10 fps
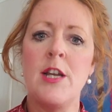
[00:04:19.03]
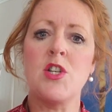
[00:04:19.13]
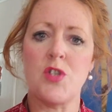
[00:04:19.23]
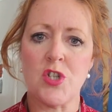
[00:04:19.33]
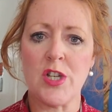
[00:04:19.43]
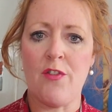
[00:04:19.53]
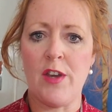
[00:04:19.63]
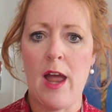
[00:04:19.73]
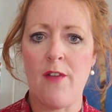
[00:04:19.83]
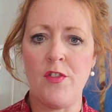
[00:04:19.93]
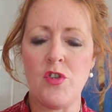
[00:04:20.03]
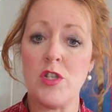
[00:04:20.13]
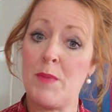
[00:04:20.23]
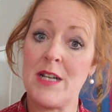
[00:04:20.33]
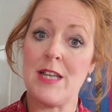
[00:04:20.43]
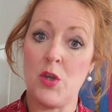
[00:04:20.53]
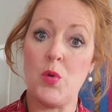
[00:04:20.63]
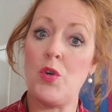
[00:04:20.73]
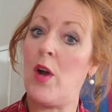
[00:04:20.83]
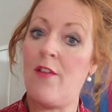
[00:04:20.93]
so there's different avenues, because I know not